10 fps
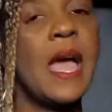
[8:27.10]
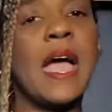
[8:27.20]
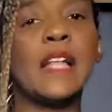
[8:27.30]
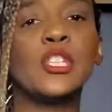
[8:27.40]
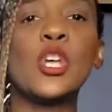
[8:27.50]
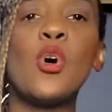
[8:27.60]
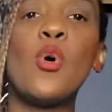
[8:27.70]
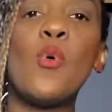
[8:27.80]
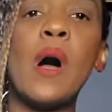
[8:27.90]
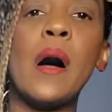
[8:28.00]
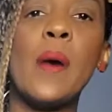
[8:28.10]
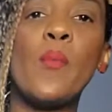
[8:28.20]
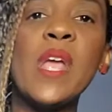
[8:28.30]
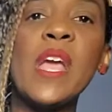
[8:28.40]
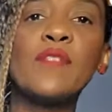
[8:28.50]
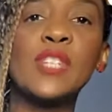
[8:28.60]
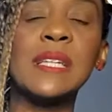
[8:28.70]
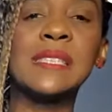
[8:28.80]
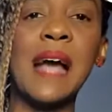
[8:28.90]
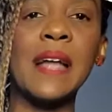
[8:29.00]
And so we have
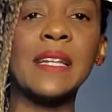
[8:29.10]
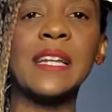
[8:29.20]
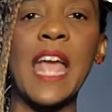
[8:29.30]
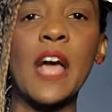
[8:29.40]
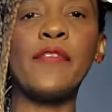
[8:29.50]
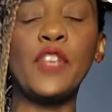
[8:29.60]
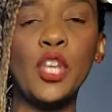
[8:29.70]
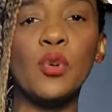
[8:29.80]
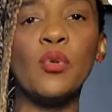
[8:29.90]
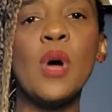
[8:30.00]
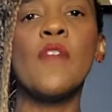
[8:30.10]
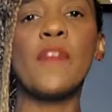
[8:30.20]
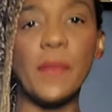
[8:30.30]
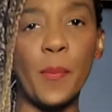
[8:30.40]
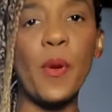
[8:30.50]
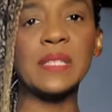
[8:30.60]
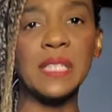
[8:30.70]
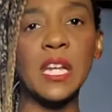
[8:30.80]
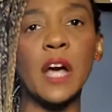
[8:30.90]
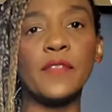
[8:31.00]
just gotten an FU from the
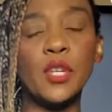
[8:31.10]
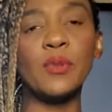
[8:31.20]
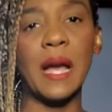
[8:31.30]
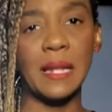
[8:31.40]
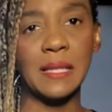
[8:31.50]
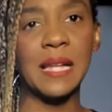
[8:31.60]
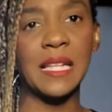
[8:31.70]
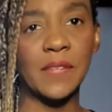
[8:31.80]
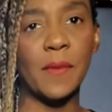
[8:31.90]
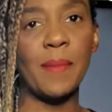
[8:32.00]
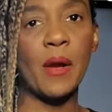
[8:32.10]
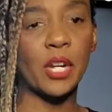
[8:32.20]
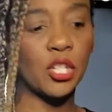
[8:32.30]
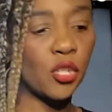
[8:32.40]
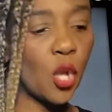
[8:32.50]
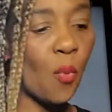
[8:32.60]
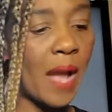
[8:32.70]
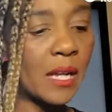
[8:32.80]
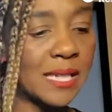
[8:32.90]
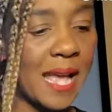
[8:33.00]
President of the United States of America. So the
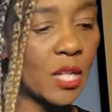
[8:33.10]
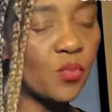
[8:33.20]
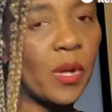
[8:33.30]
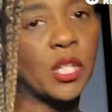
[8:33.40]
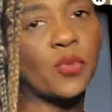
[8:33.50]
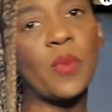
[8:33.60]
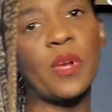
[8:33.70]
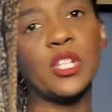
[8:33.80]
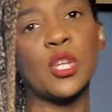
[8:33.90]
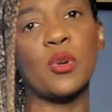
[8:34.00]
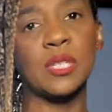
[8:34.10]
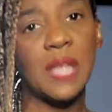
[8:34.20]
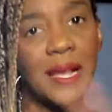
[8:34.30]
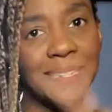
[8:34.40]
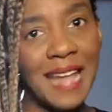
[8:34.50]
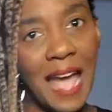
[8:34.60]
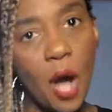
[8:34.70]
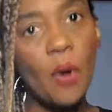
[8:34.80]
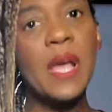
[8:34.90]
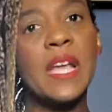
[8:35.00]
orangutan is running the three-ring circus
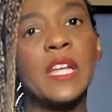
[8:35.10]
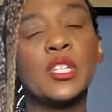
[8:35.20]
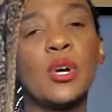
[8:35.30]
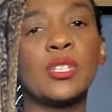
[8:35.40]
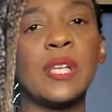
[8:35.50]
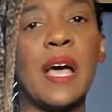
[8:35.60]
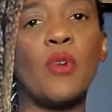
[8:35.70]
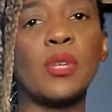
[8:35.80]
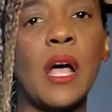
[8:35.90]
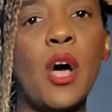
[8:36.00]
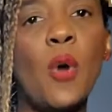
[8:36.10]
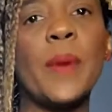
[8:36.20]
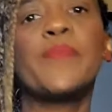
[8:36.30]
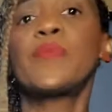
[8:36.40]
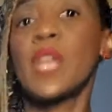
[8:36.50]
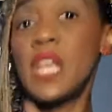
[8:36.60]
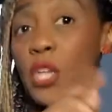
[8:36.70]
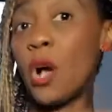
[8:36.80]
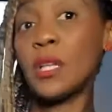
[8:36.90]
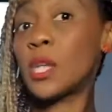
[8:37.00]
now in Tulsa, Oklahoma. He's
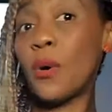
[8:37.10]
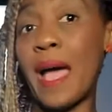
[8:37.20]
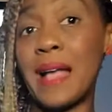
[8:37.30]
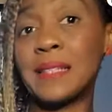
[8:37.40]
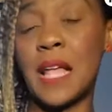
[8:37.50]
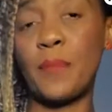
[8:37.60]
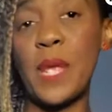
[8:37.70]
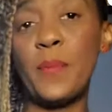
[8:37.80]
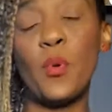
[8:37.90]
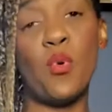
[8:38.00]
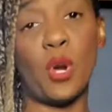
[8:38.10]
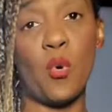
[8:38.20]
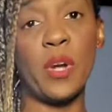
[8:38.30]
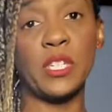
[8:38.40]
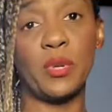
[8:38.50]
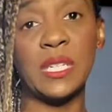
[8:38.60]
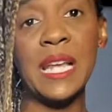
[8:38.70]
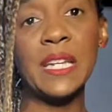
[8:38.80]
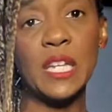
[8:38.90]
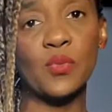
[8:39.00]
also asked that people who are going to
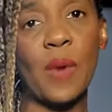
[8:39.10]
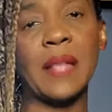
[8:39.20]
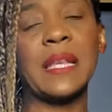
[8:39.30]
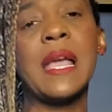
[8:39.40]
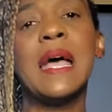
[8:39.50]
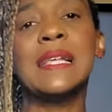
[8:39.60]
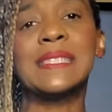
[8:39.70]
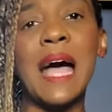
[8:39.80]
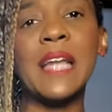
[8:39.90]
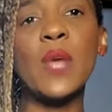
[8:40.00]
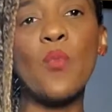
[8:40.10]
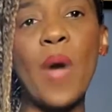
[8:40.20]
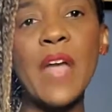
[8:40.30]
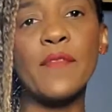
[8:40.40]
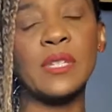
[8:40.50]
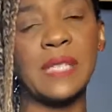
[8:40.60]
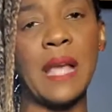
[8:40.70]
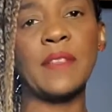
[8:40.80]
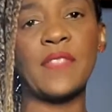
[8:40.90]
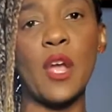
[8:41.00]
attend his rally sign a waiver
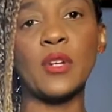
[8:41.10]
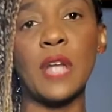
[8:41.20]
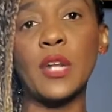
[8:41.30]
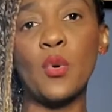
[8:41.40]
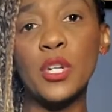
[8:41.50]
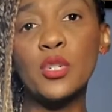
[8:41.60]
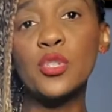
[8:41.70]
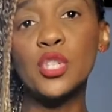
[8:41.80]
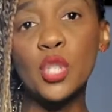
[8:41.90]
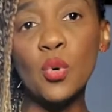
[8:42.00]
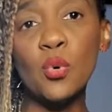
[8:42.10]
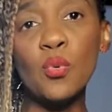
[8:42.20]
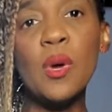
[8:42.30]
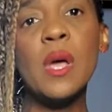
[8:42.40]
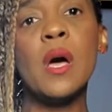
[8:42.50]
saying that they are not going to sue